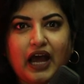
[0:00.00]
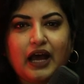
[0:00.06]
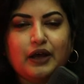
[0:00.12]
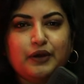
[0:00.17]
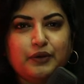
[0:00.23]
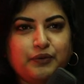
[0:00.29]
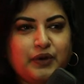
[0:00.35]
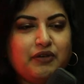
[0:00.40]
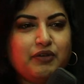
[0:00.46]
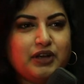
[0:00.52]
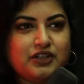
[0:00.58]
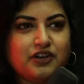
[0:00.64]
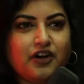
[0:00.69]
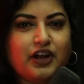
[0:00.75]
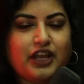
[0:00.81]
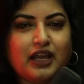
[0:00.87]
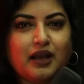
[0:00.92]
uh, we were
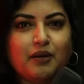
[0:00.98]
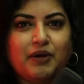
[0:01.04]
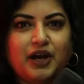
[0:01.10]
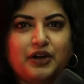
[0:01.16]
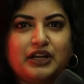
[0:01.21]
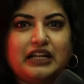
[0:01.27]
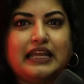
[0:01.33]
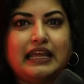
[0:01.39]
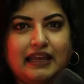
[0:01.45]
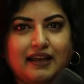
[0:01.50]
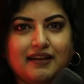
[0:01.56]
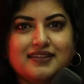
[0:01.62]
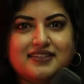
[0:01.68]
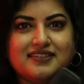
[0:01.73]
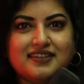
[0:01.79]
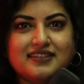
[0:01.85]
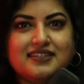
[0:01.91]
talking about
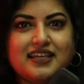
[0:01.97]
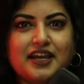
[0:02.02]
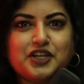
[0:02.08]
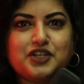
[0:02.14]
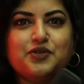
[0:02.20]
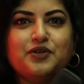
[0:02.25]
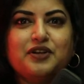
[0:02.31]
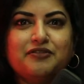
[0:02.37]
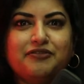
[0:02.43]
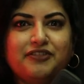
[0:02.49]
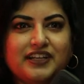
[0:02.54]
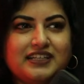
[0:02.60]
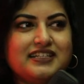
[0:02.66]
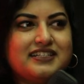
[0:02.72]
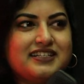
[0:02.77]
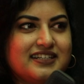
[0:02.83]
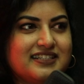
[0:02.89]
kinks, sexual
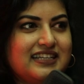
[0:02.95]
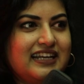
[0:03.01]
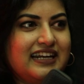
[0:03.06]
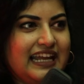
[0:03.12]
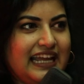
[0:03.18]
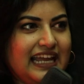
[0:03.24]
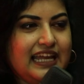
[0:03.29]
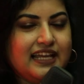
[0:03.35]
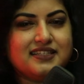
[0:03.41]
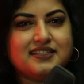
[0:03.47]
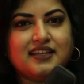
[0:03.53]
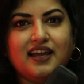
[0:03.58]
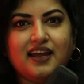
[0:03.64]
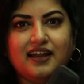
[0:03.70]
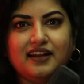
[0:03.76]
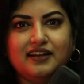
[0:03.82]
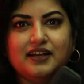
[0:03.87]
fetishes and kinks,
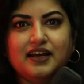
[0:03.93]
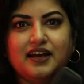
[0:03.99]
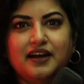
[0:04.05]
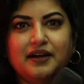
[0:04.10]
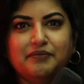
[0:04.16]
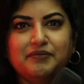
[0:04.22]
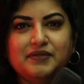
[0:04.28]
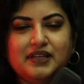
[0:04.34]
and uh,